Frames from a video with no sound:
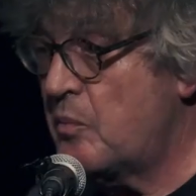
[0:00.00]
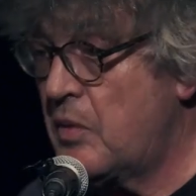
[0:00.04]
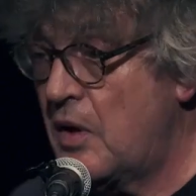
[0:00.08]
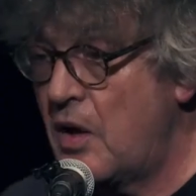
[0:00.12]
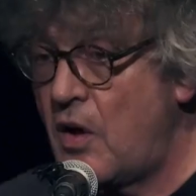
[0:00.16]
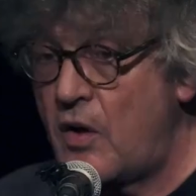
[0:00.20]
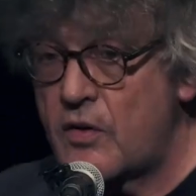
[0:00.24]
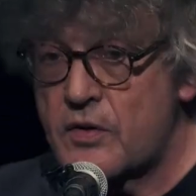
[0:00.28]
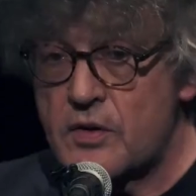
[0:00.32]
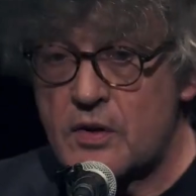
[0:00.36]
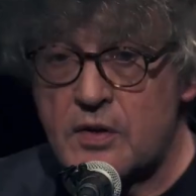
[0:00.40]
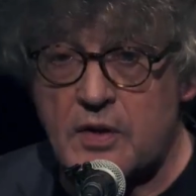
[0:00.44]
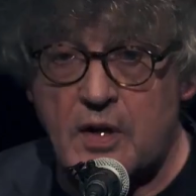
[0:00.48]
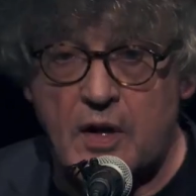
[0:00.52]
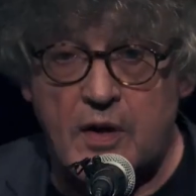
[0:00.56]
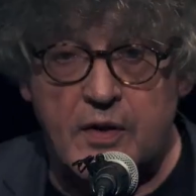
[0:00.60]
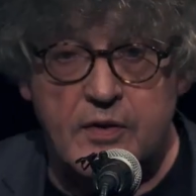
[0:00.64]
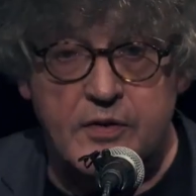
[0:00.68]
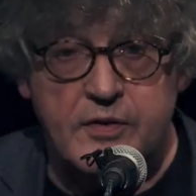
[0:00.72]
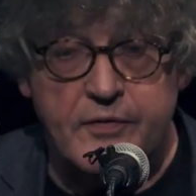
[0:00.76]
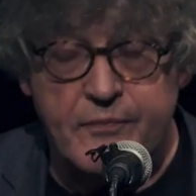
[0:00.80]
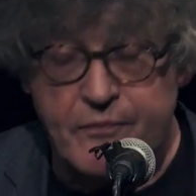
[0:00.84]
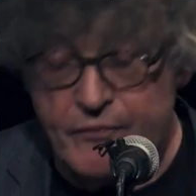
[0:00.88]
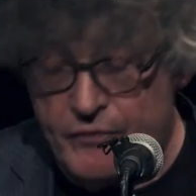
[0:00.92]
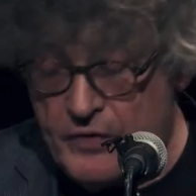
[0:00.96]
plotted
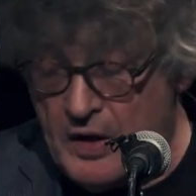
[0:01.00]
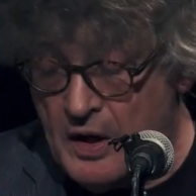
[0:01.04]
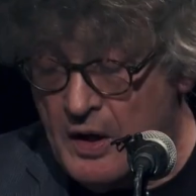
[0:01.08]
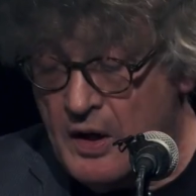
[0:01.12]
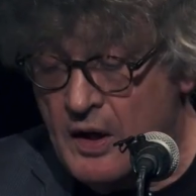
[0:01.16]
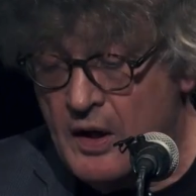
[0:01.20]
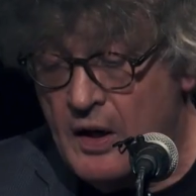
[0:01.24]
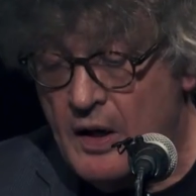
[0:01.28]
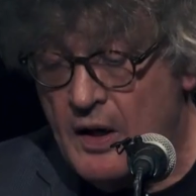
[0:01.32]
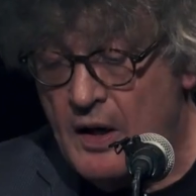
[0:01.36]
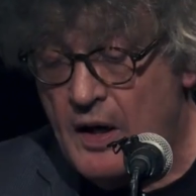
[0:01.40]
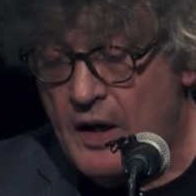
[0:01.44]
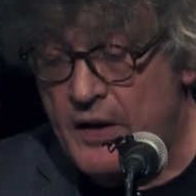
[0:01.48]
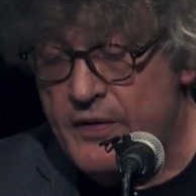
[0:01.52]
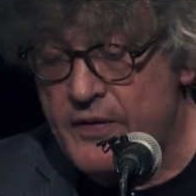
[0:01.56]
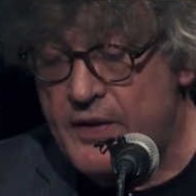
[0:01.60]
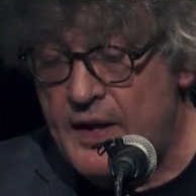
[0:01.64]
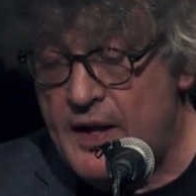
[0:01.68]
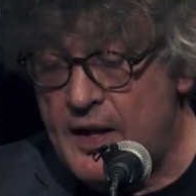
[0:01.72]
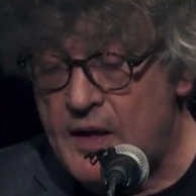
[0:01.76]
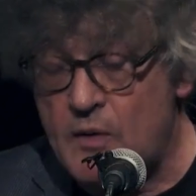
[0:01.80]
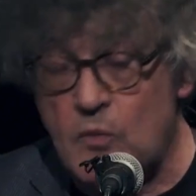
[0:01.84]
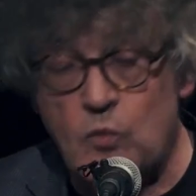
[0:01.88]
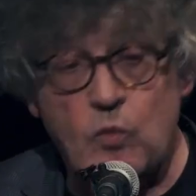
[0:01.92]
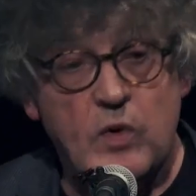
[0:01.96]
out, and
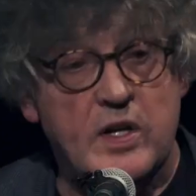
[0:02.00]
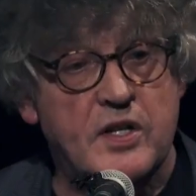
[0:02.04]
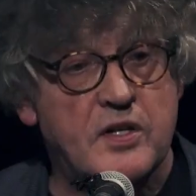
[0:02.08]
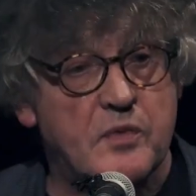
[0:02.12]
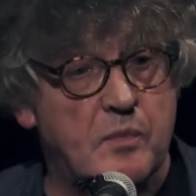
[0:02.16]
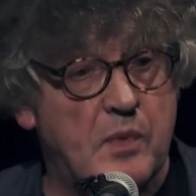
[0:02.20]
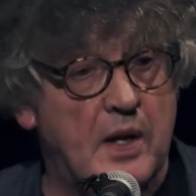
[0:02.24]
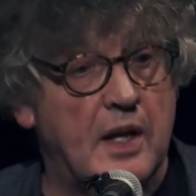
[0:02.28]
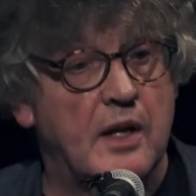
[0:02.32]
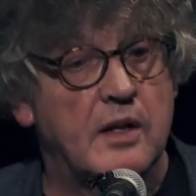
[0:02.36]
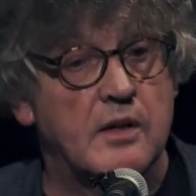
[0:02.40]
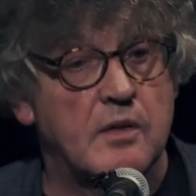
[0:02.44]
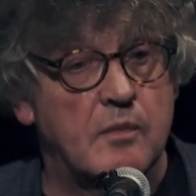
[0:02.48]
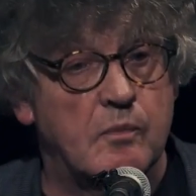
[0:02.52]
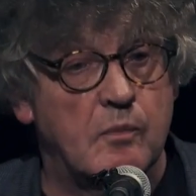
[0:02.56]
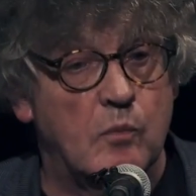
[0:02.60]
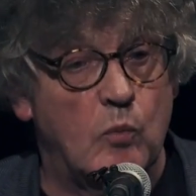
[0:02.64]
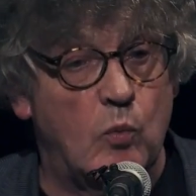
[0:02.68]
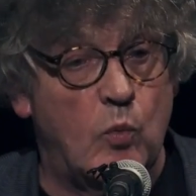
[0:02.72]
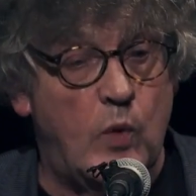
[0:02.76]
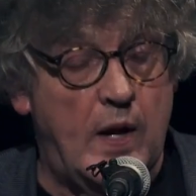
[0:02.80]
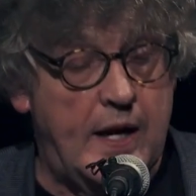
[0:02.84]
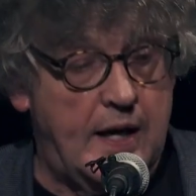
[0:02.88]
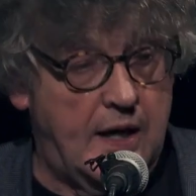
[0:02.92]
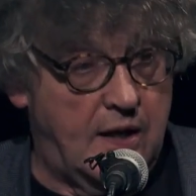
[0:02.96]
then we spent
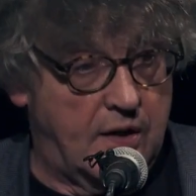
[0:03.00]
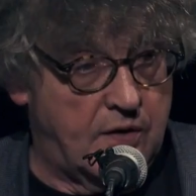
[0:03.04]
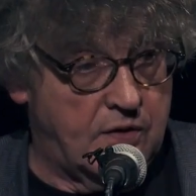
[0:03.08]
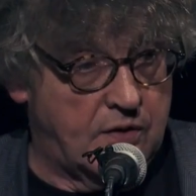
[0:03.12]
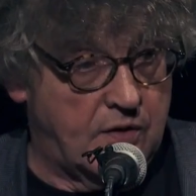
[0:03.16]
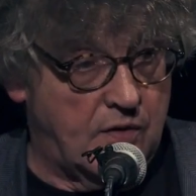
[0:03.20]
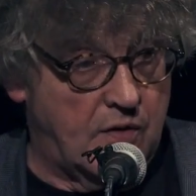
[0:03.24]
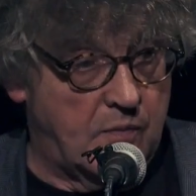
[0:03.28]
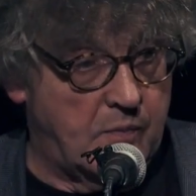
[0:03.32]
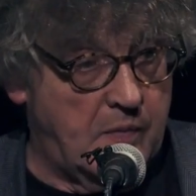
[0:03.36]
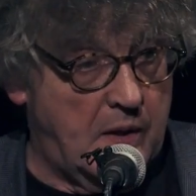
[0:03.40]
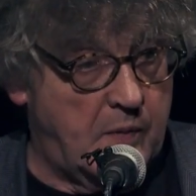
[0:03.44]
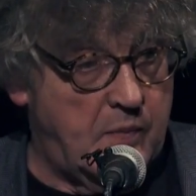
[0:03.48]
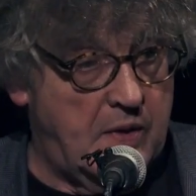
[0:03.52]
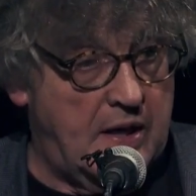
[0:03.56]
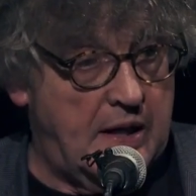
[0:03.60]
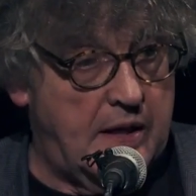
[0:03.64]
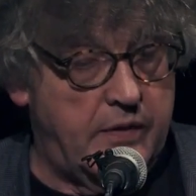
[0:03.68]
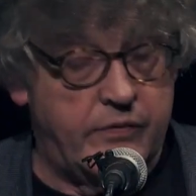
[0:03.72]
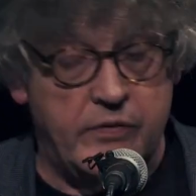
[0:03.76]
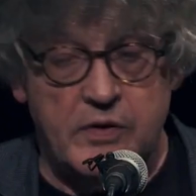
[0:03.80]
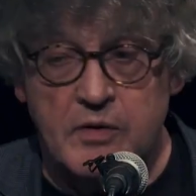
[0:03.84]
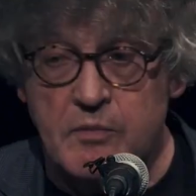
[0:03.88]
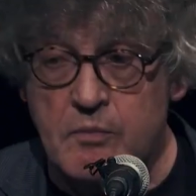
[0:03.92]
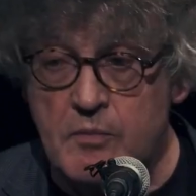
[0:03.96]
weeks or maybe
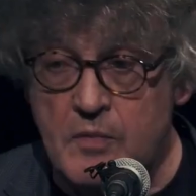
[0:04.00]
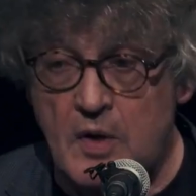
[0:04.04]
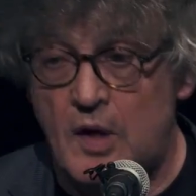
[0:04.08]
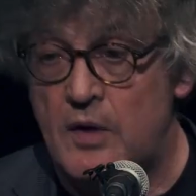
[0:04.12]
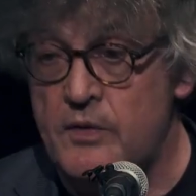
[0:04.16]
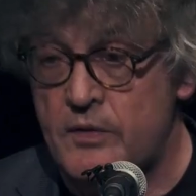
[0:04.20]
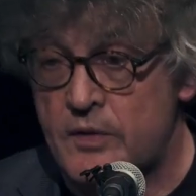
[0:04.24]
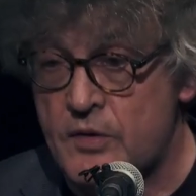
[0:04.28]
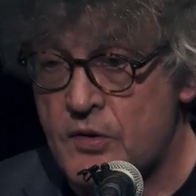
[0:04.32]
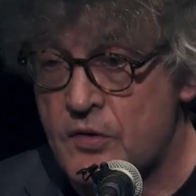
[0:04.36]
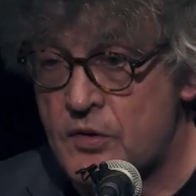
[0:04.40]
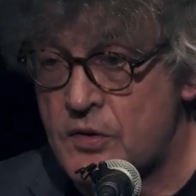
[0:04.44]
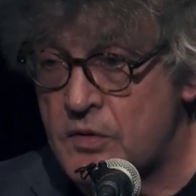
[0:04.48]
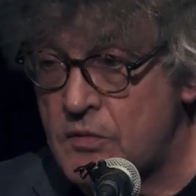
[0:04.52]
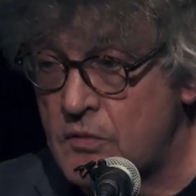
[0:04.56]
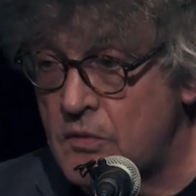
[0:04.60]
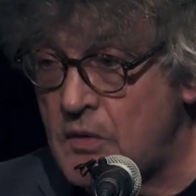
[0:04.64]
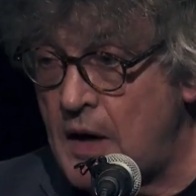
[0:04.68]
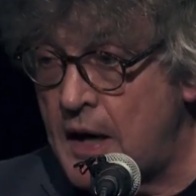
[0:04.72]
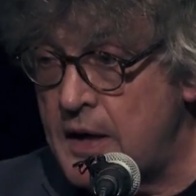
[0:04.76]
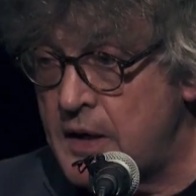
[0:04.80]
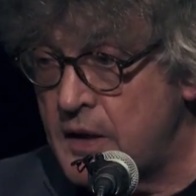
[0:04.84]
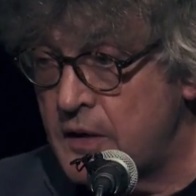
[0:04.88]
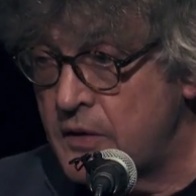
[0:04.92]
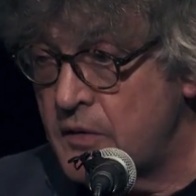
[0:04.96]
even months
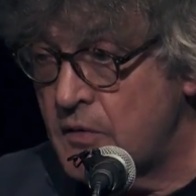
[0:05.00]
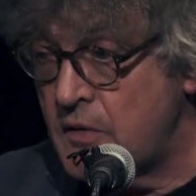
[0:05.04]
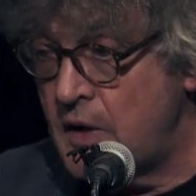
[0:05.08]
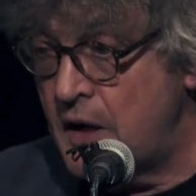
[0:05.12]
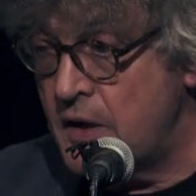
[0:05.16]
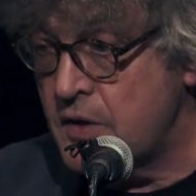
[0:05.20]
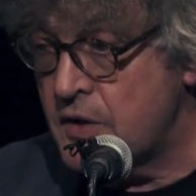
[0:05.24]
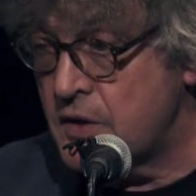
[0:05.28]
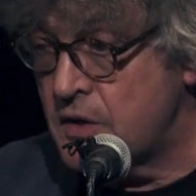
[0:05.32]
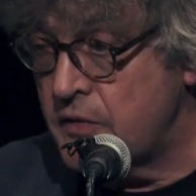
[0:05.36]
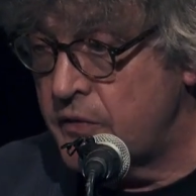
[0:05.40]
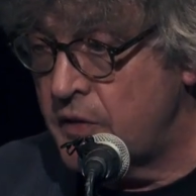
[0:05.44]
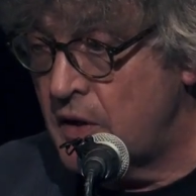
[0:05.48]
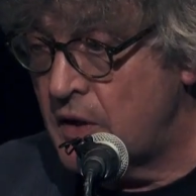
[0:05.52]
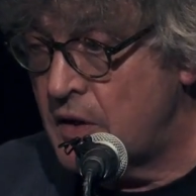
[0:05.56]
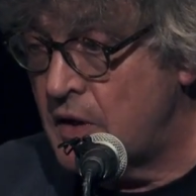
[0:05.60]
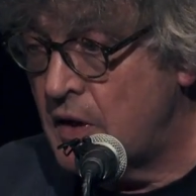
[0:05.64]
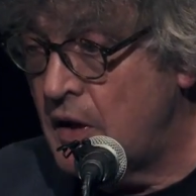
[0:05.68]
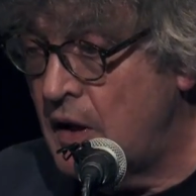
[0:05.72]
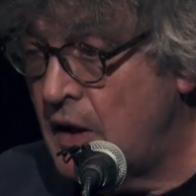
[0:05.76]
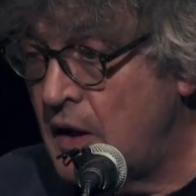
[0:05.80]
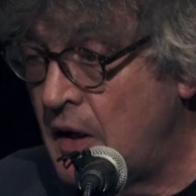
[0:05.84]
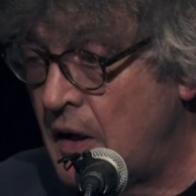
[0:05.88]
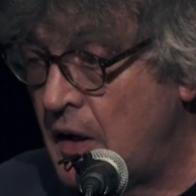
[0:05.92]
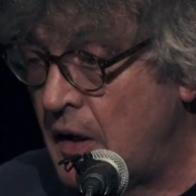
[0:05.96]
writing the rest of it.
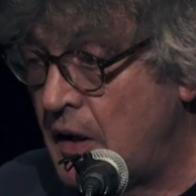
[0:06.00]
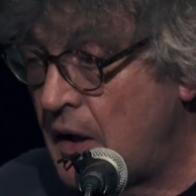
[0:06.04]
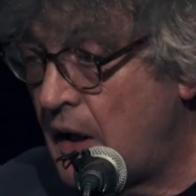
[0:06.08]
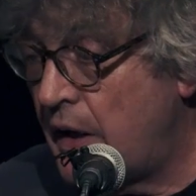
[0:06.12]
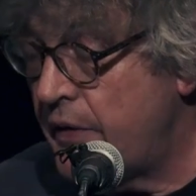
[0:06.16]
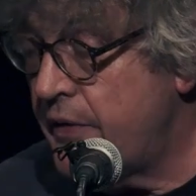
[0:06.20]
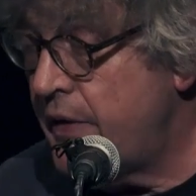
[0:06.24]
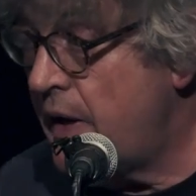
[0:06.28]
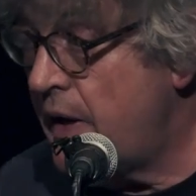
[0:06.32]
And